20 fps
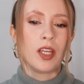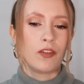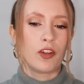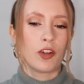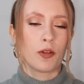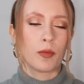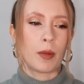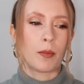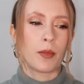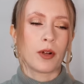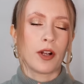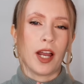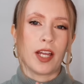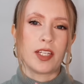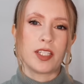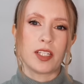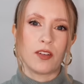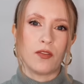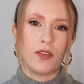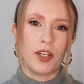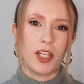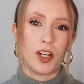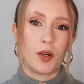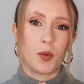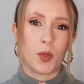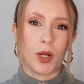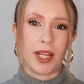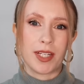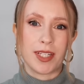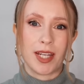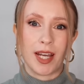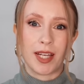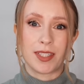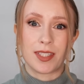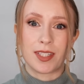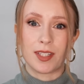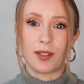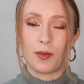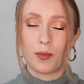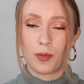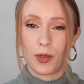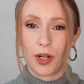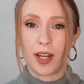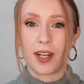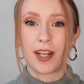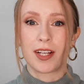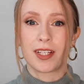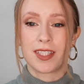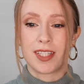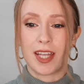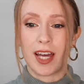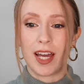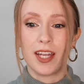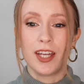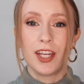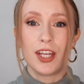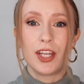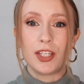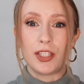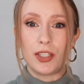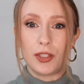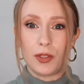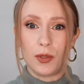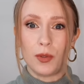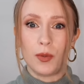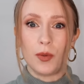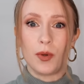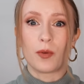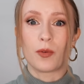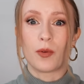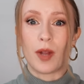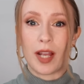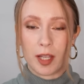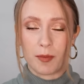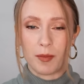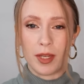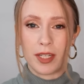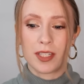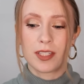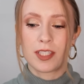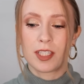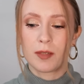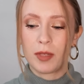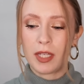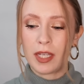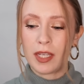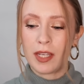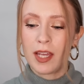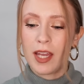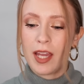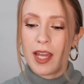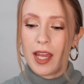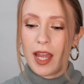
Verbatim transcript: If you remember, I did a video where I tested products that you recommended to me,